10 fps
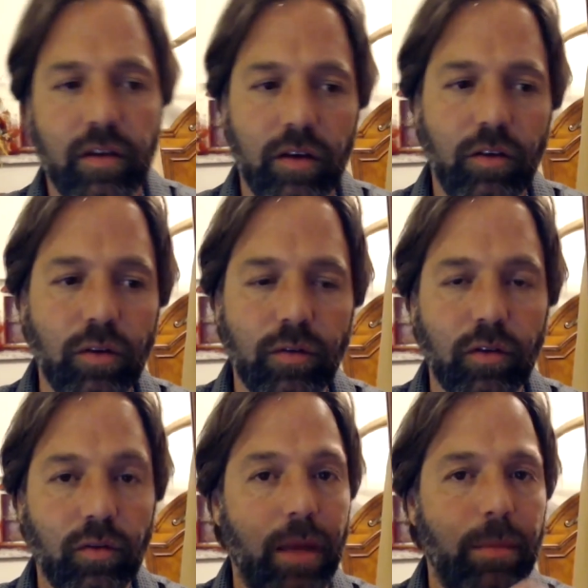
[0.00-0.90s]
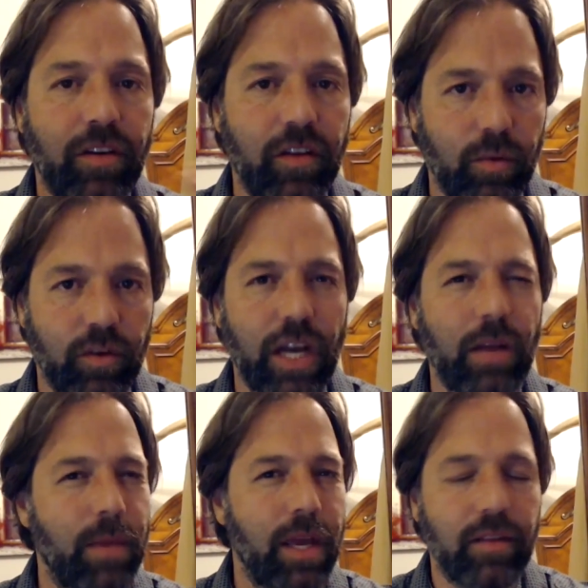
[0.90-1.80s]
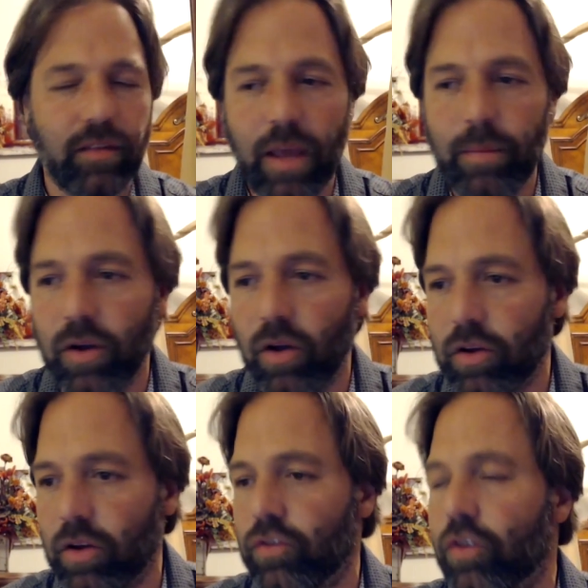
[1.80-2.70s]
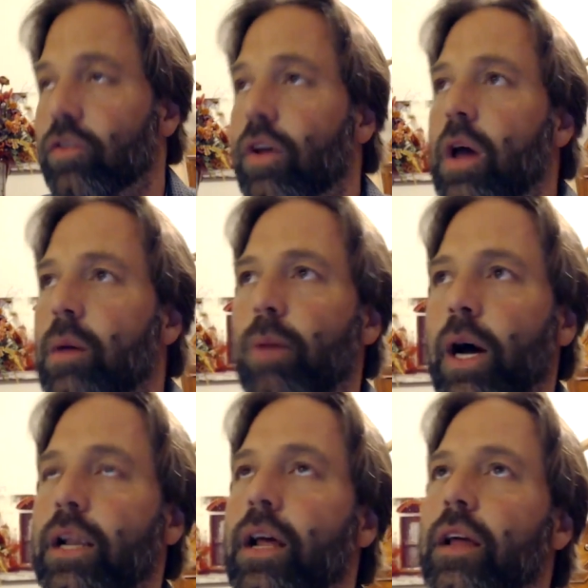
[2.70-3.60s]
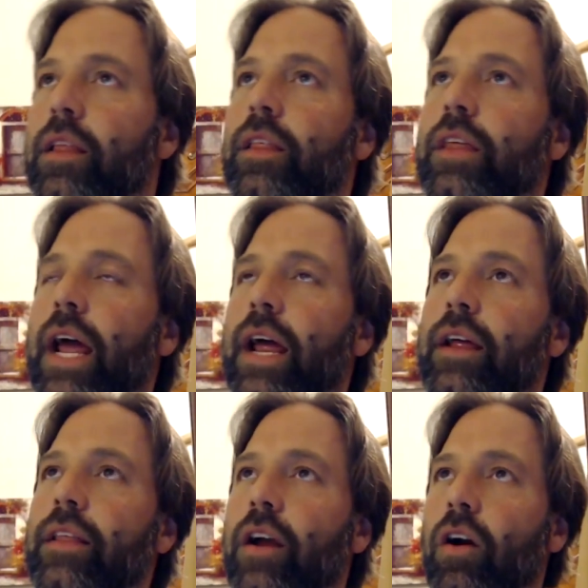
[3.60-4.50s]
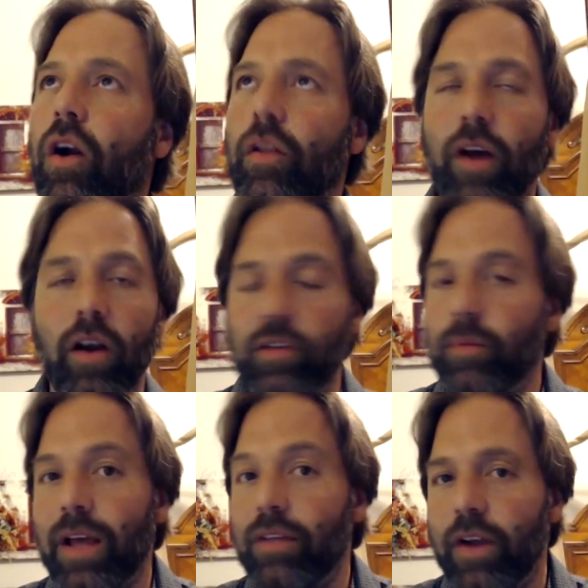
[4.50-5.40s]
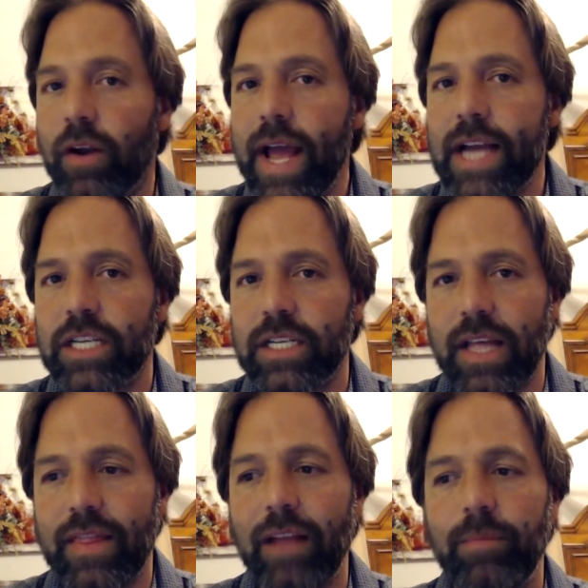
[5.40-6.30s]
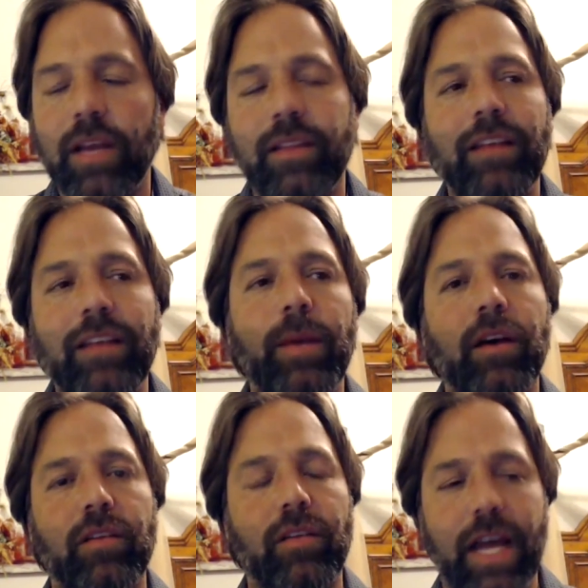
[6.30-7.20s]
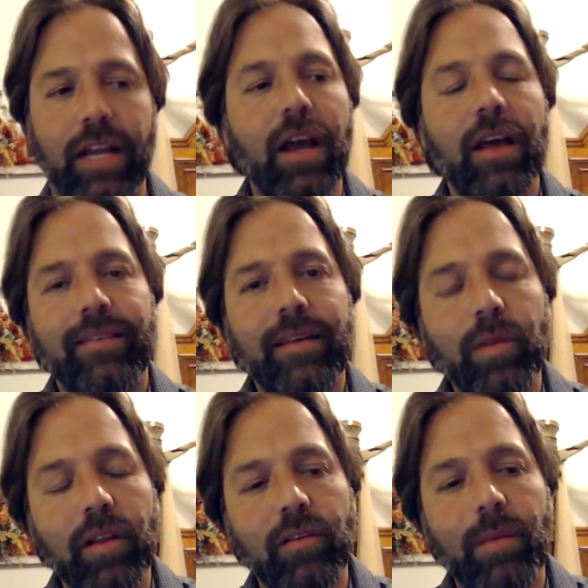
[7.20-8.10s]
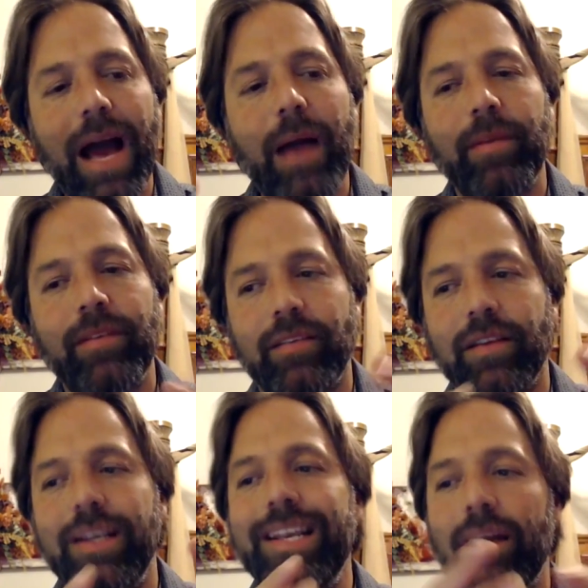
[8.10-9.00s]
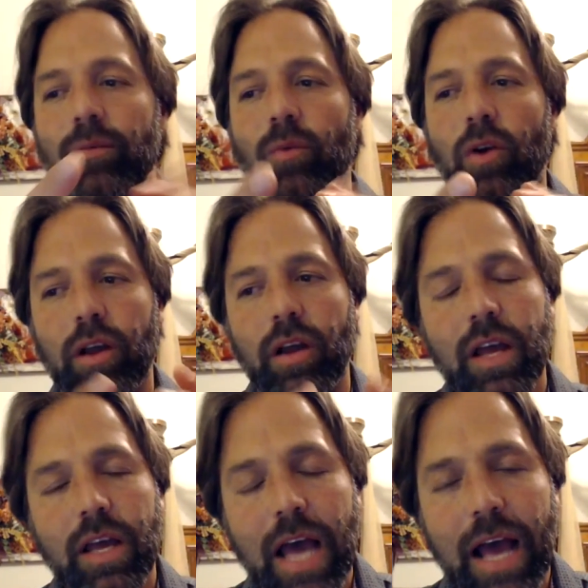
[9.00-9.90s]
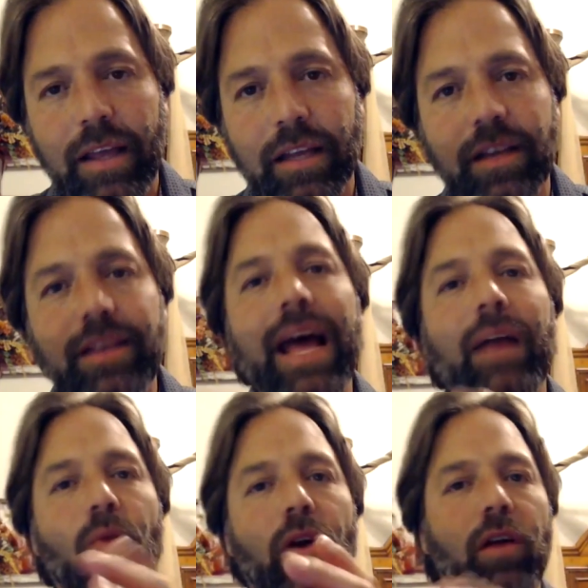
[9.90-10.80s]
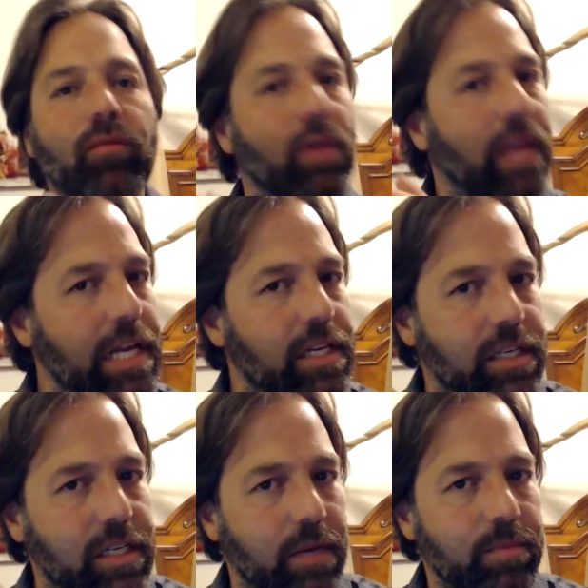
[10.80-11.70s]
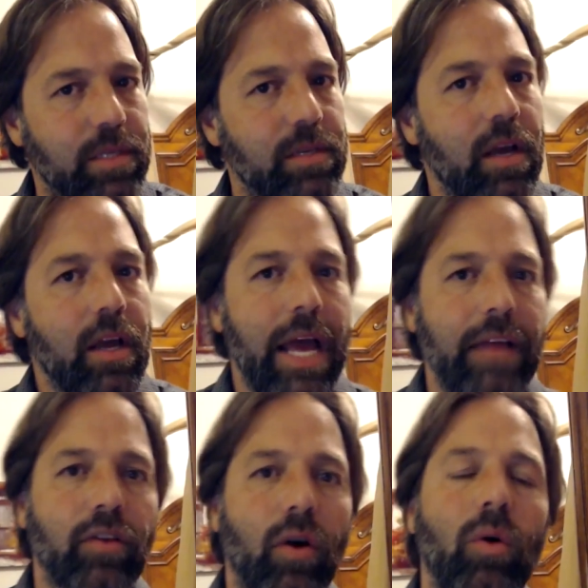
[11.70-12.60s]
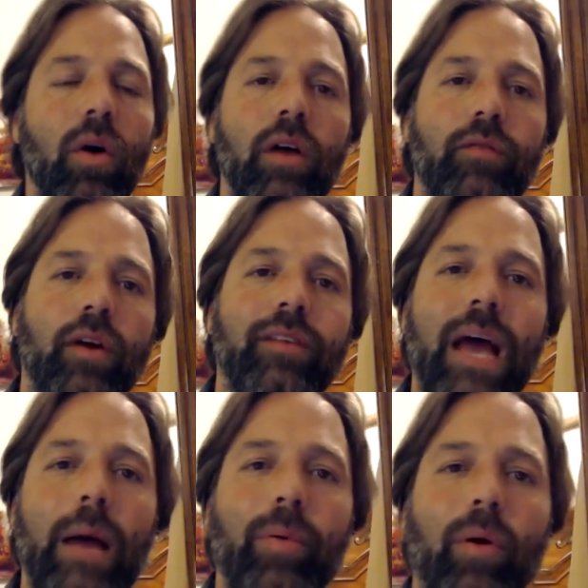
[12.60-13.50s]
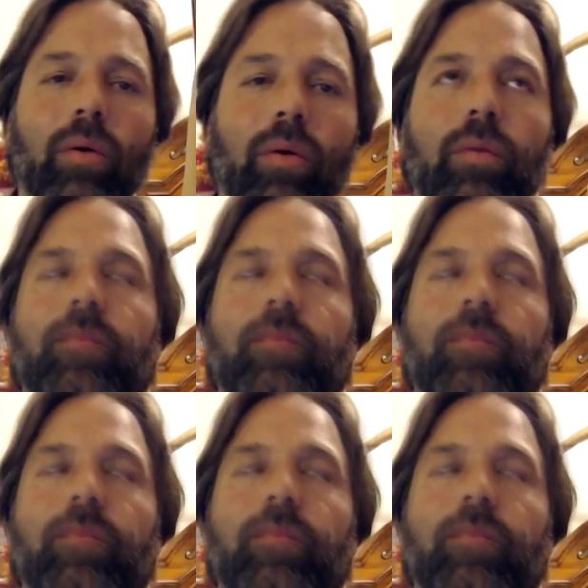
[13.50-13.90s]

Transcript: universal images, which kind of mean the same in all cultures, but there are sometimes variations, and that's because that symbolism happens as a network, in a network of relationships. And so, for example,